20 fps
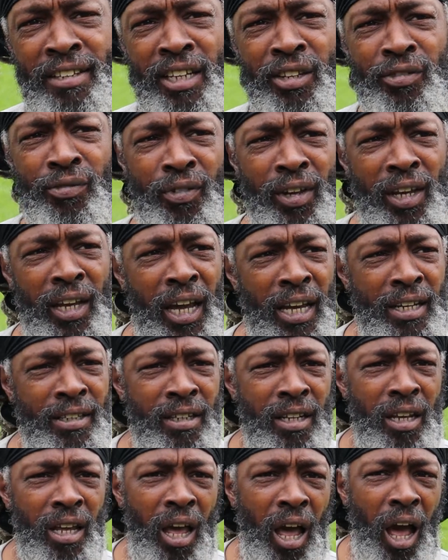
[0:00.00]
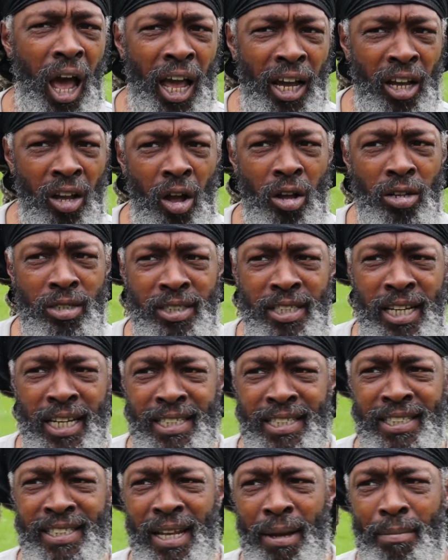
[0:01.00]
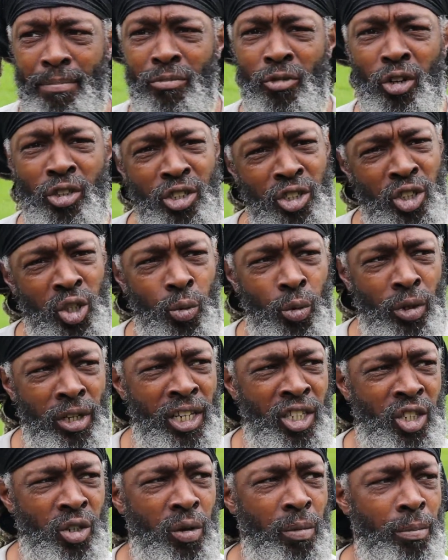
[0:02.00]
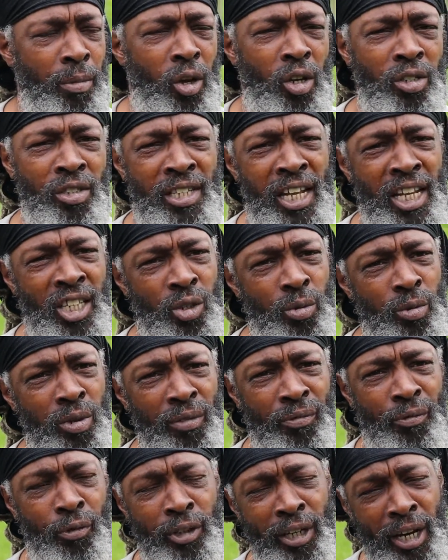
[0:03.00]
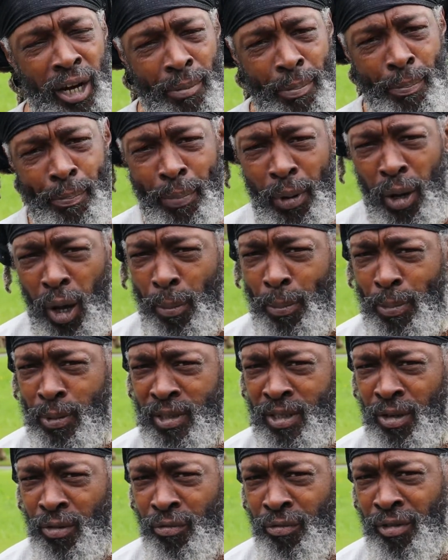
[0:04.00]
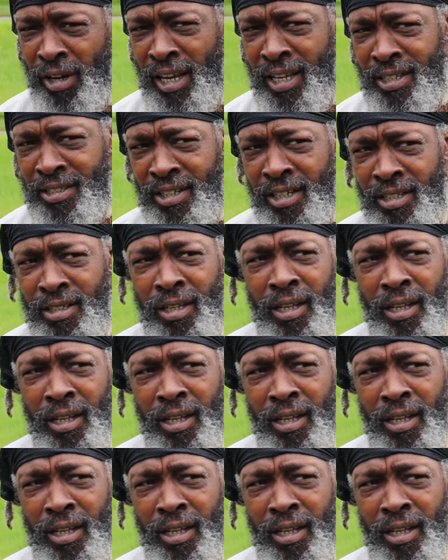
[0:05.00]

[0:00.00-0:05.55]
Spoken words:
this thing, and I can't say to them not to do what they're doing, because they're doing it for their purpose and reason.